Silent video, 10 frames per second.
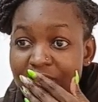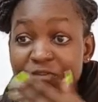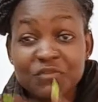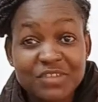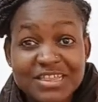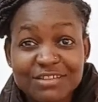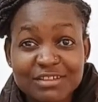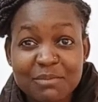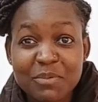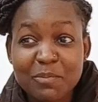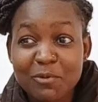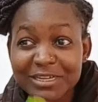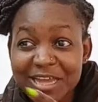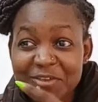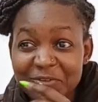15,000 people,
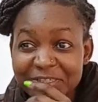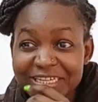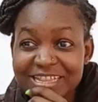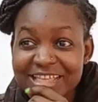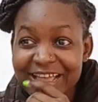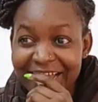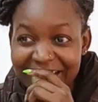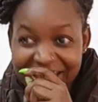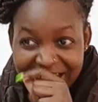what are you watching there?